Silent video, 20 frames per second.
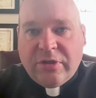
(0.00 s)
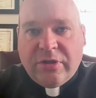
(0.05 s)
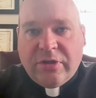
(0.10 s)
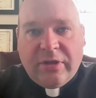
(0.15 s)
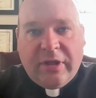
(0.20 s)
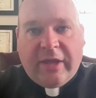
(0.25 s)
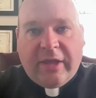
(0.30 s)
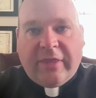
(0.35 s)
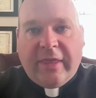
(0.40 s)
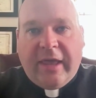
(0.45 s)

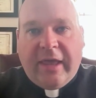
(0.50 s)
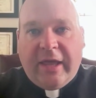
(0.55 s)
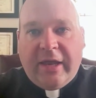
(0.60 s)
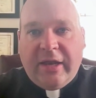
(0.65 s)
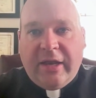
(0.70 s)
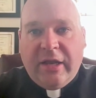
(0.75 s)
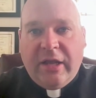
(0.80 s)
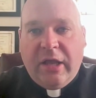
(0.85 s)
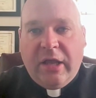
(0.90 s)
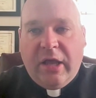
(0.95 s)
like that
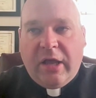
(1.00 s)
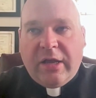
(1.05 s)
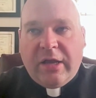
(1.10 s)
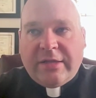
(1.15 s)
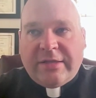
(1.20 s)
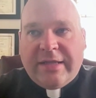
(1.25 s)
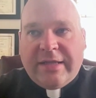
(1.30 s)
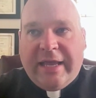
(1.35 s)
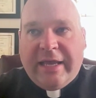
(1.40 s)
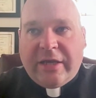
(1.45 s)
an
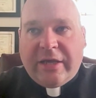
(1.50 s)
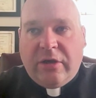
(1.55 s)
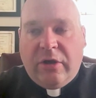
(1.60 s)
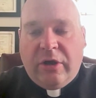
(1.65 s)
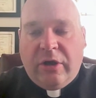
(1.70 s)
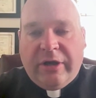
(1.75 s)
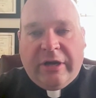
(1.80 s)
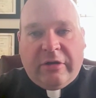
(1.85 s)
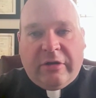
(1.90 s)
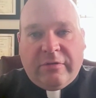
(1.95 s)
attack
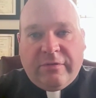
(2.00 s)
on our